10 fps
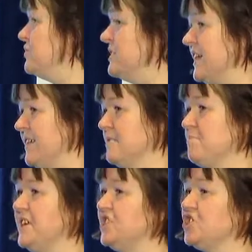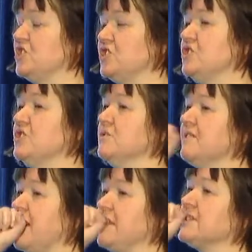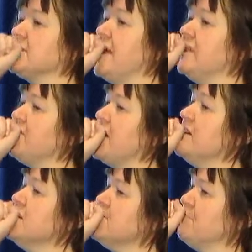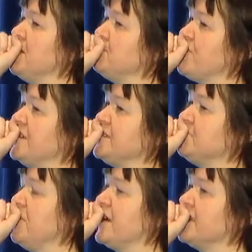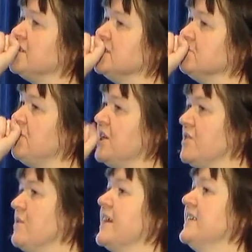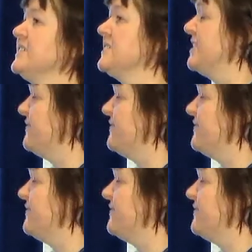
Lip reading: You can get the patient to do a Valsalva by getting to blow against their